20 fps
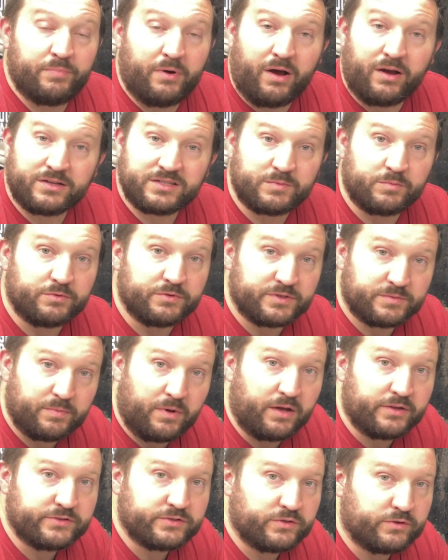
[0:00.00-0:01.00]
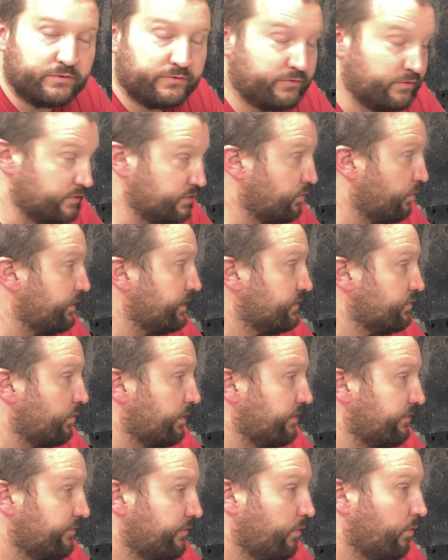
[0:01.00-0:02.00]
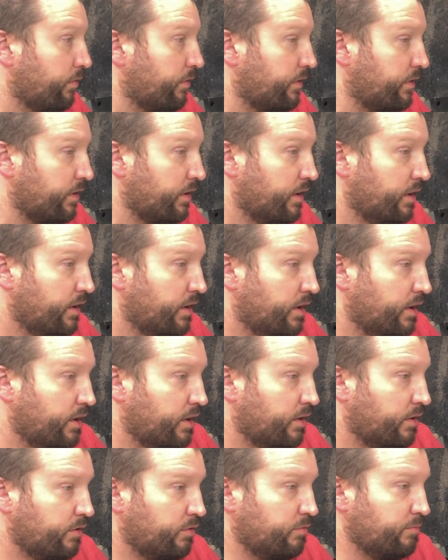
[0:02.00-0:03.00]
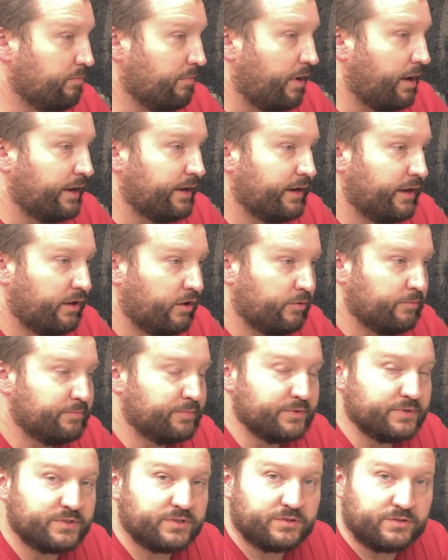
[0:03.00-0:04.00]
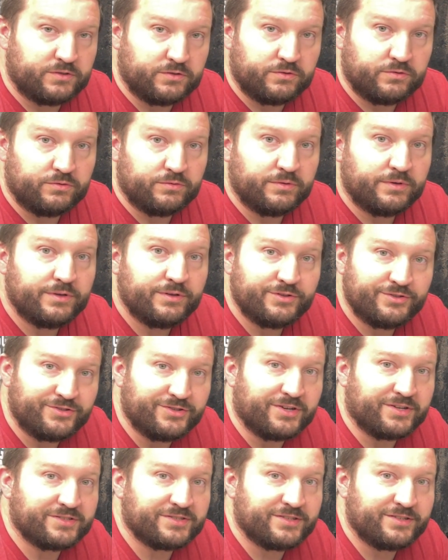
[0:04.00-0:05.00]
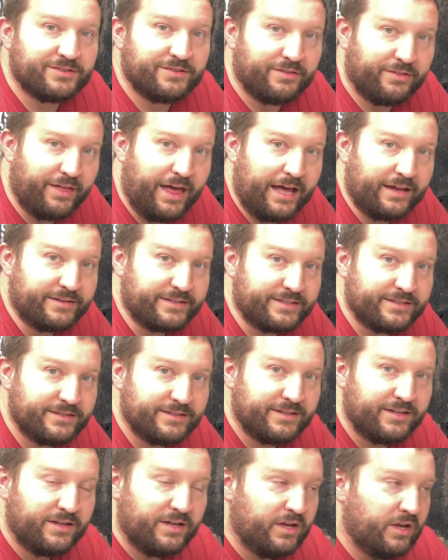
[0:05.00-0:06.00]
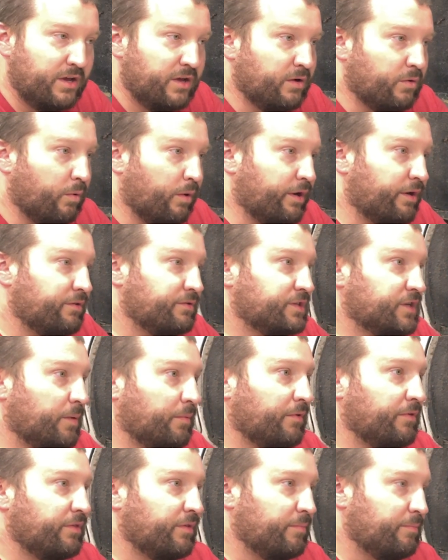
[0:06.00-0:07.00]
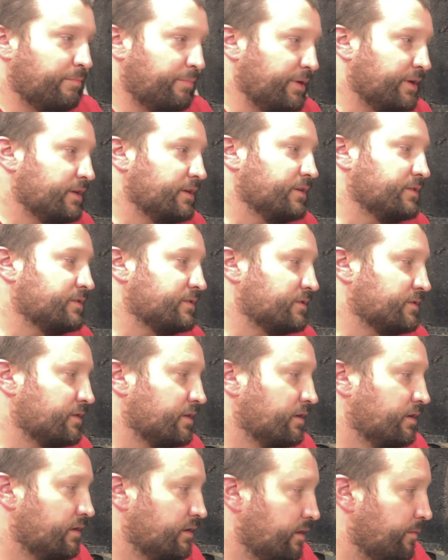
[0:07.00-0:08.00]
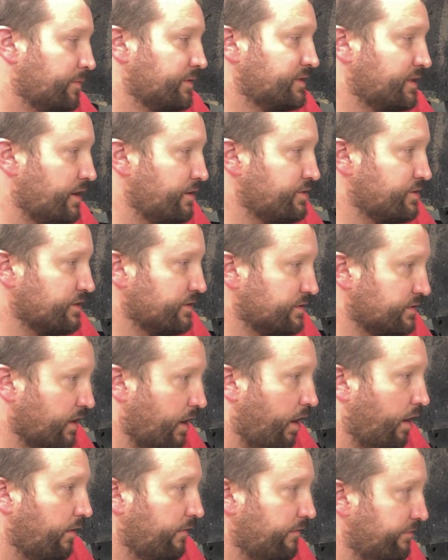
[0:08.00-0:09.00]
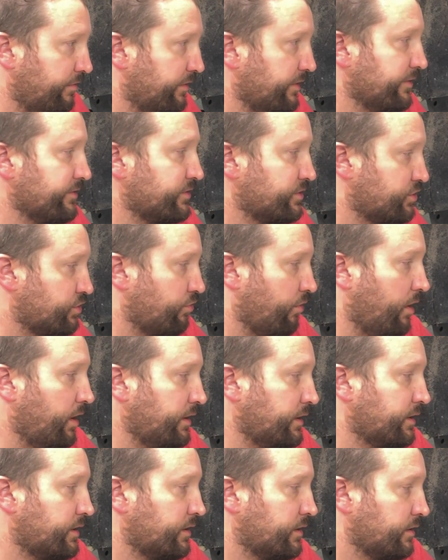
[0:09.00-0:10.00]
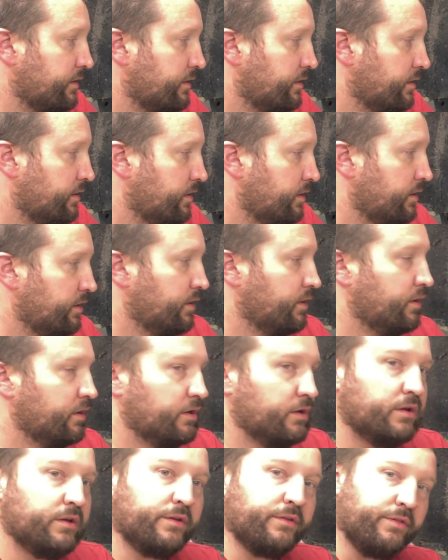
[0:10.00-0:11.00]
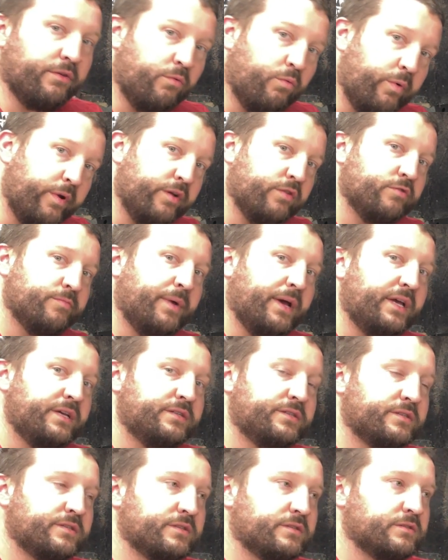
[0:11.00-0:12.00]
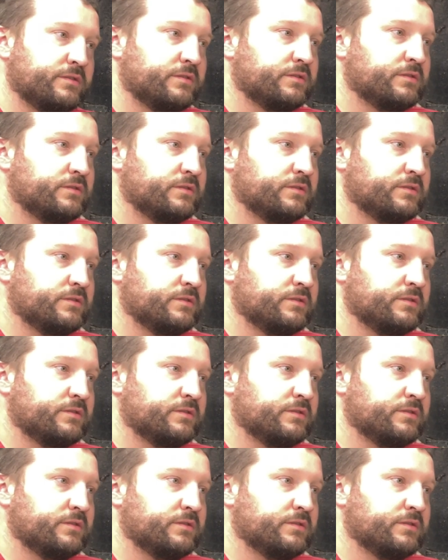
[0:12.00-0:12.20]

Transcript: possible sponsor for 2024 who might help us do just that. What are some of the biggest limitations of this truck? The wheelbase,